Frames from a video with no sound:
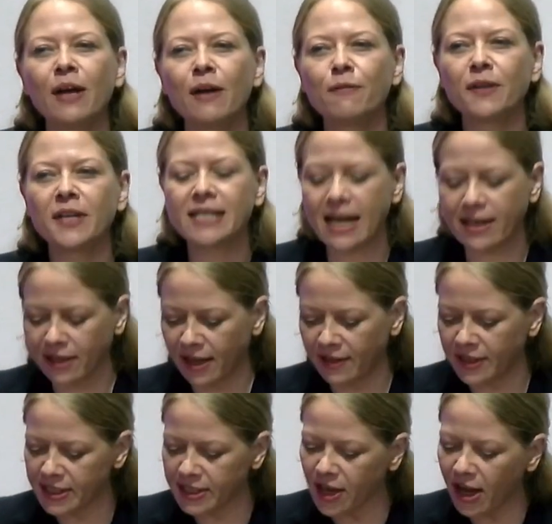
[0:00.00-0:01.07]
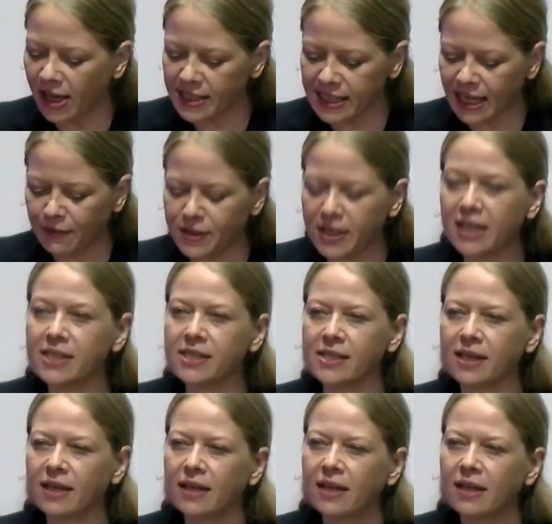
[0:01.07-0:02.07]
for the deadline that science gives us?